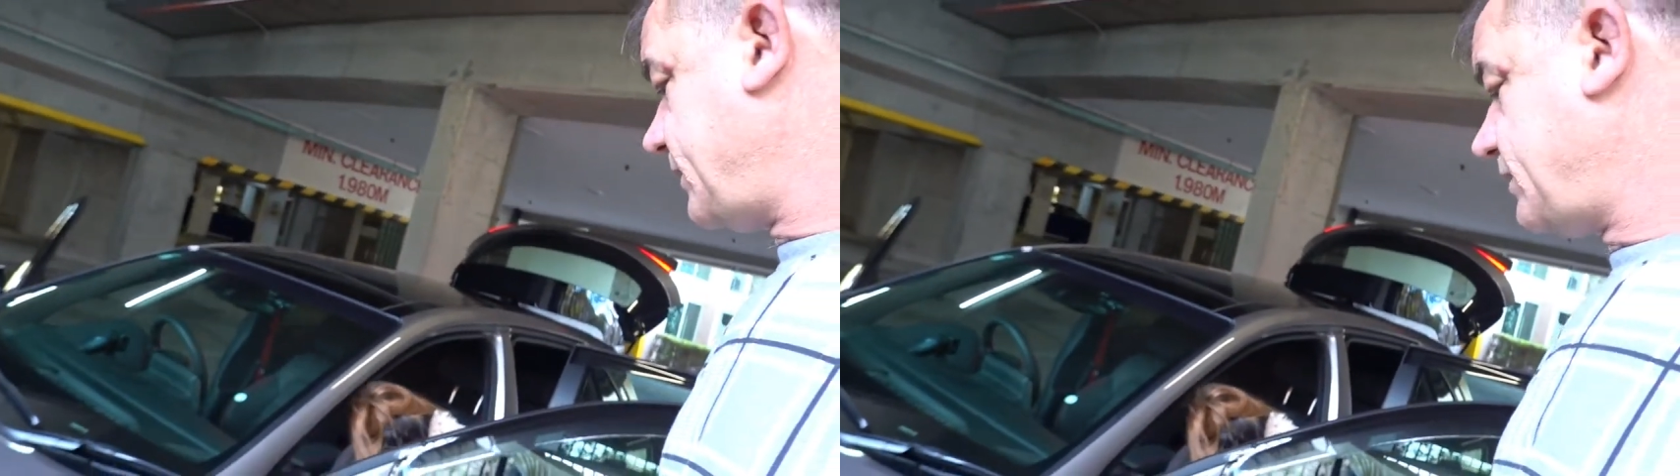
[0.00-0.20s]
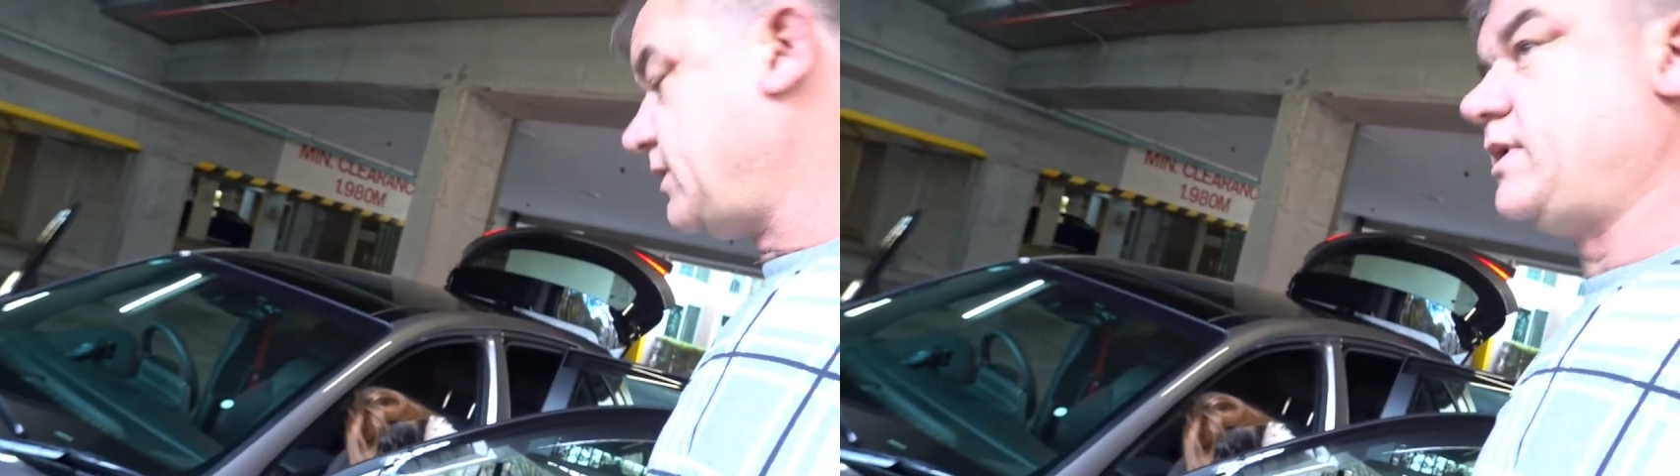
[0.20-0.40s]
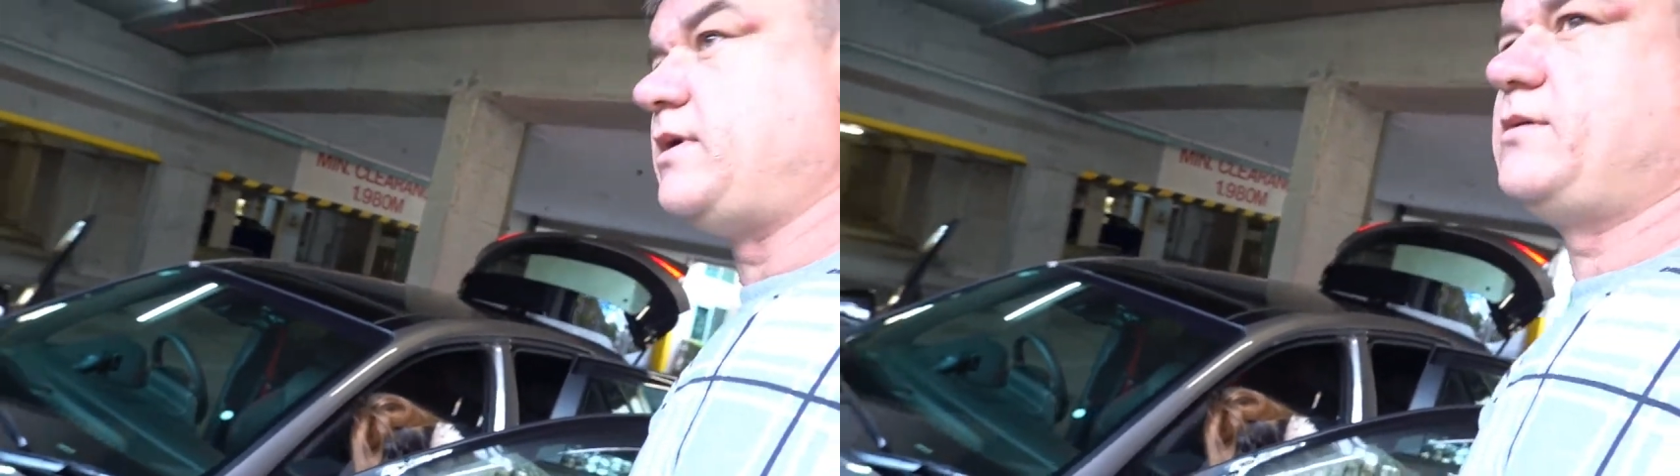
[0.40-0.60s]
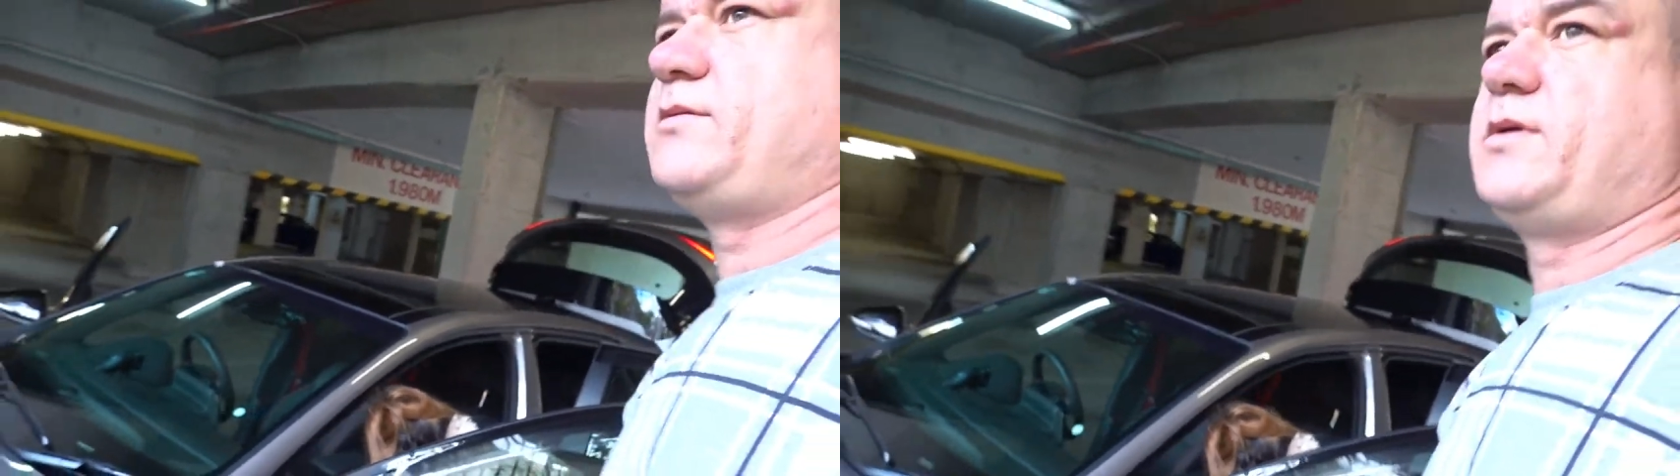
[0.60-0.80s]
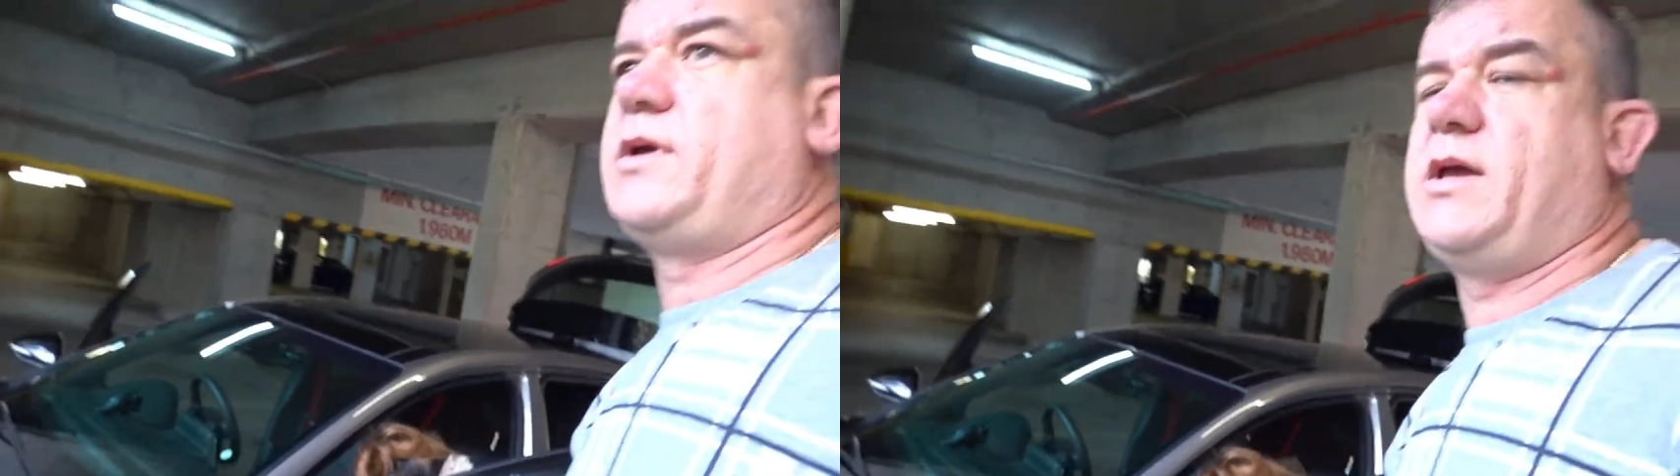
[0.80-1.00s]
so
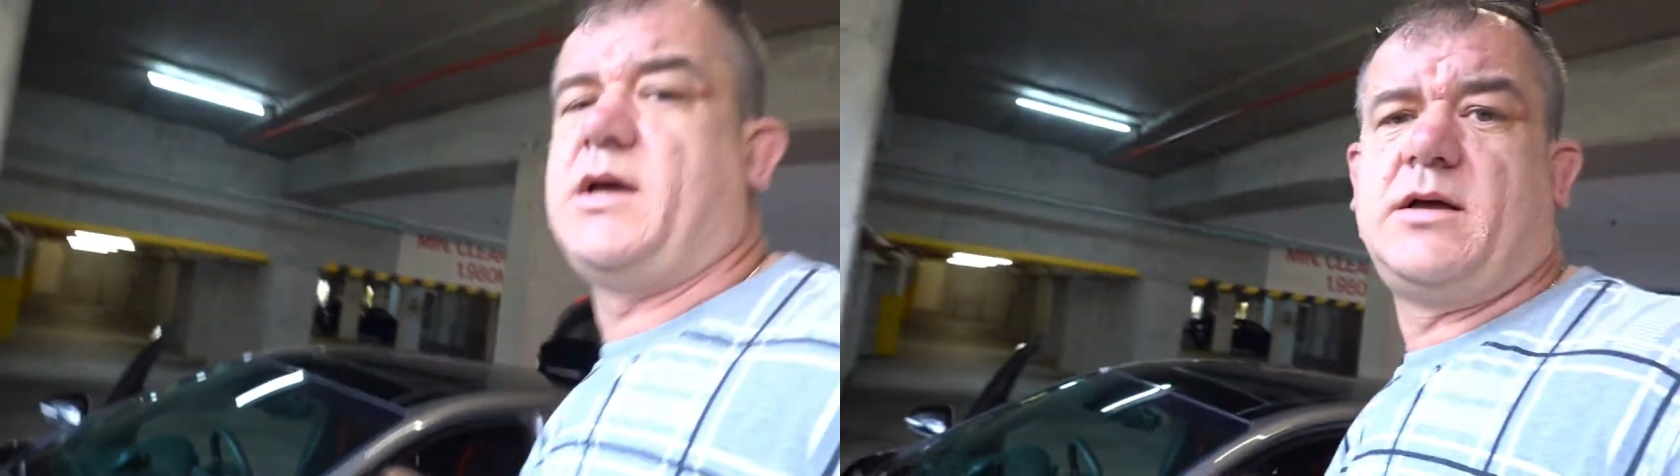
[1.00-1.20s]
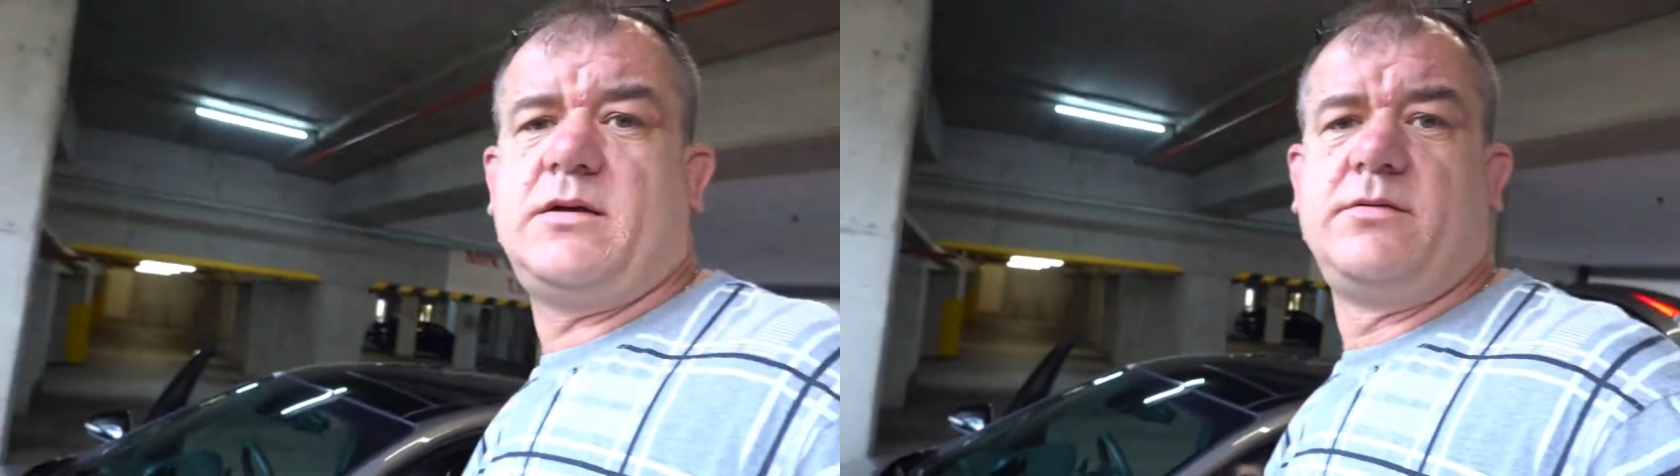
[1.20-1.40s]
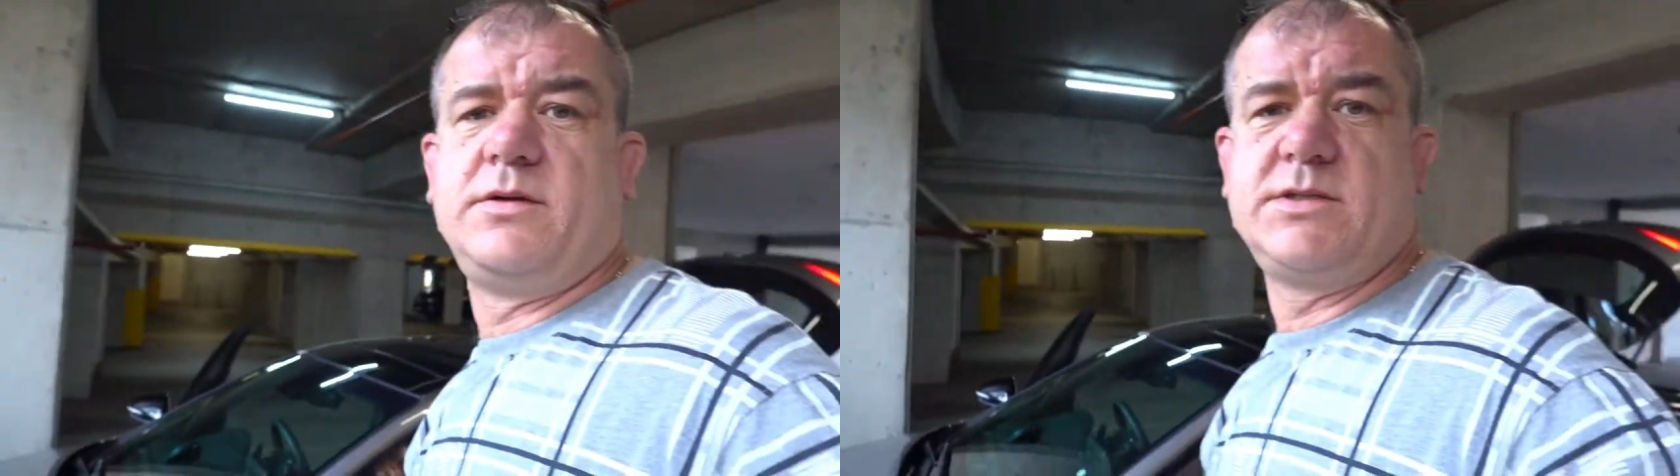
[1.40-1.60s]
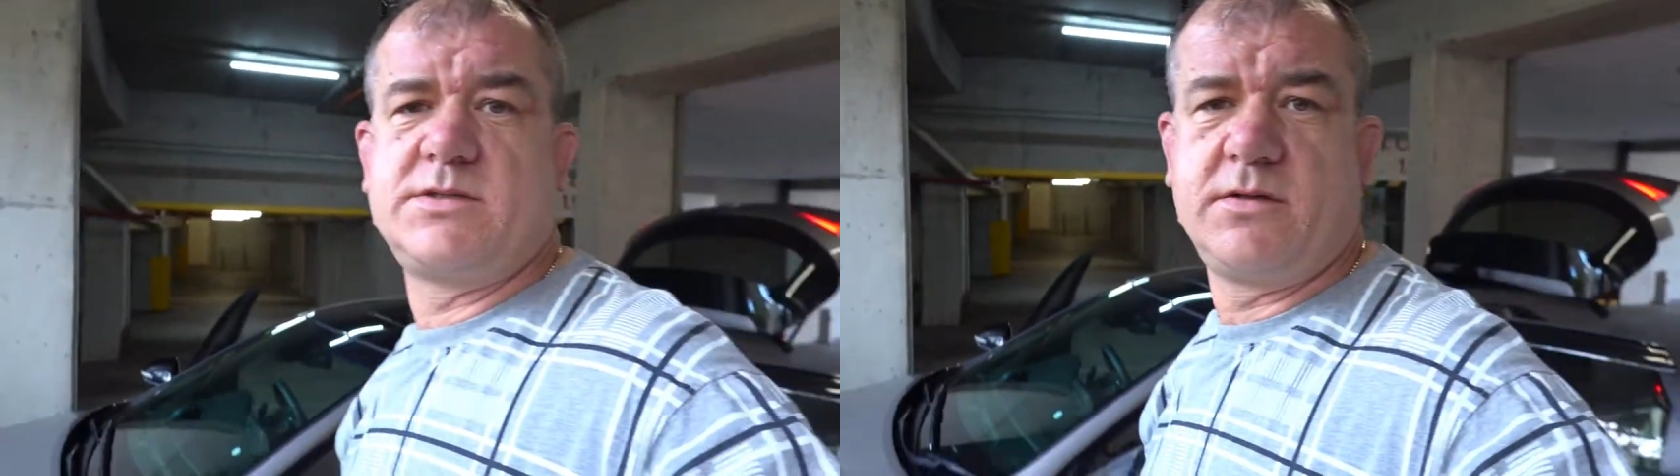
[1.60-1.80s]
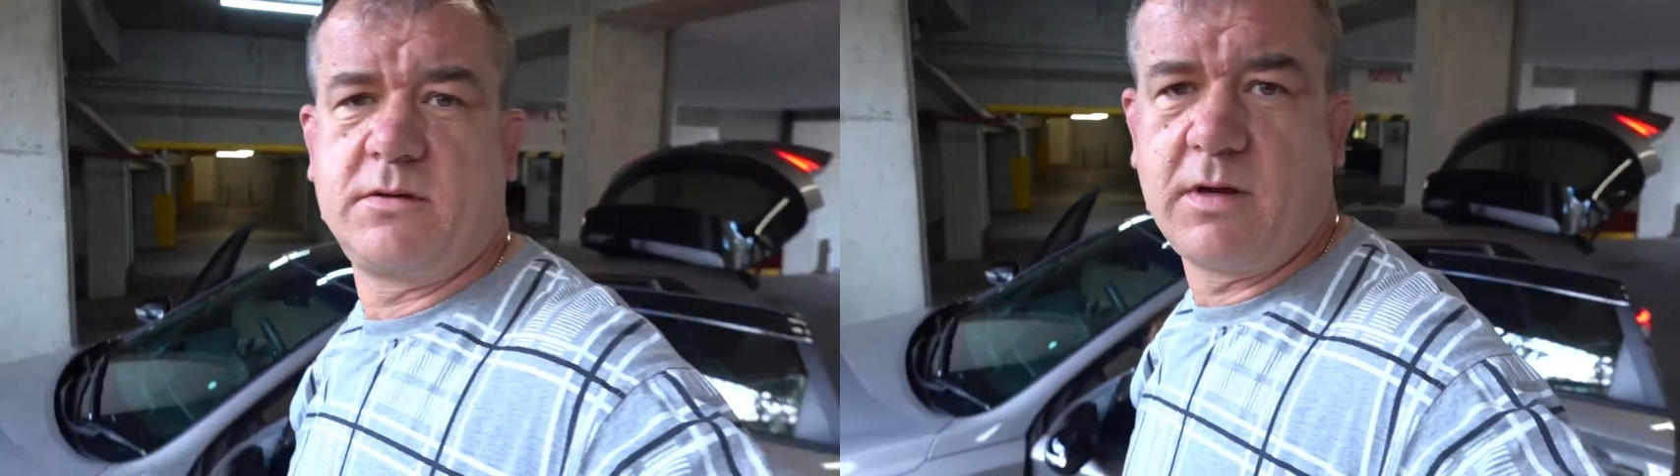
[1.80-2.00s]
we're here, we're just
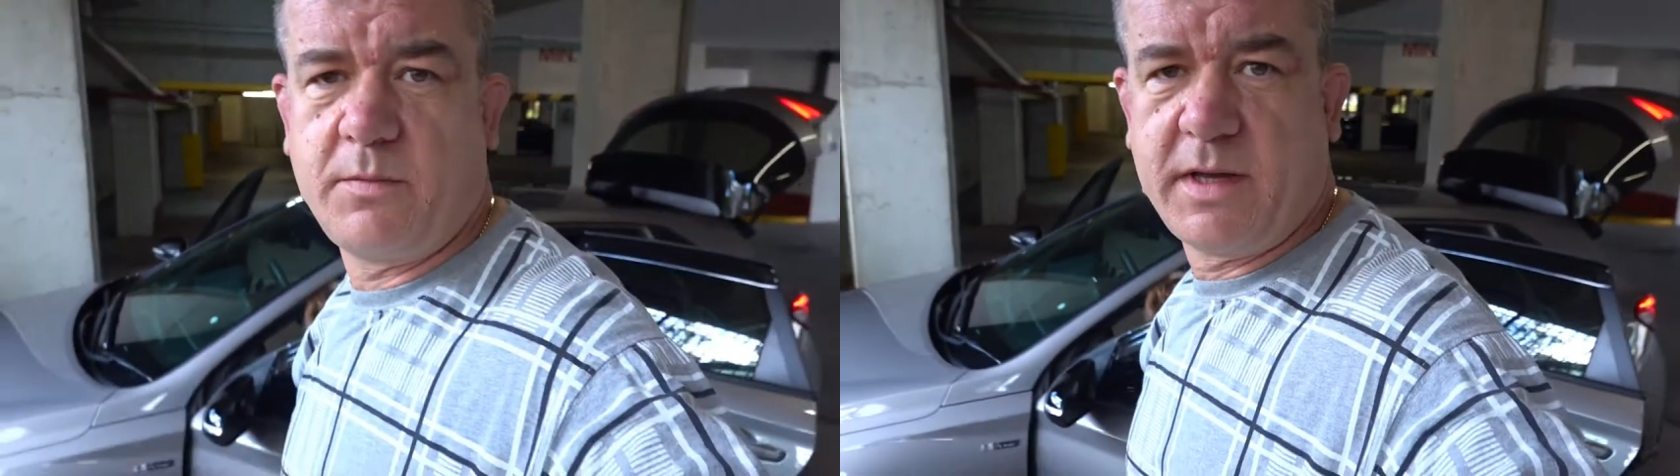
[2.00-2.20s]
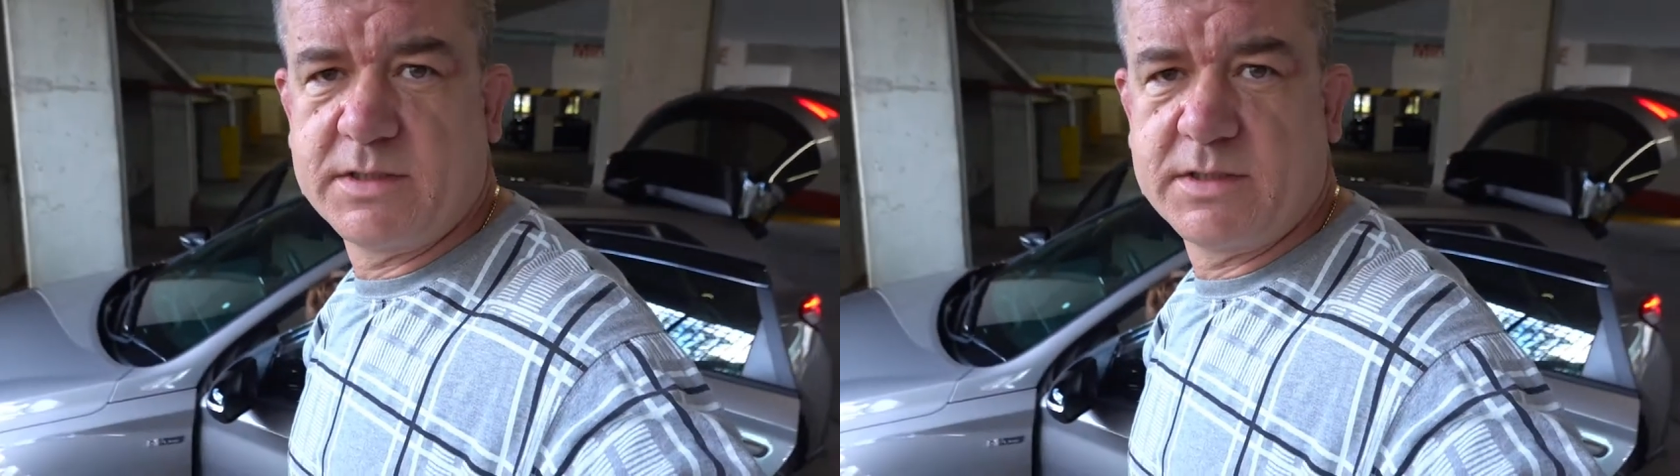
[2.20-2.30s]
going to grab our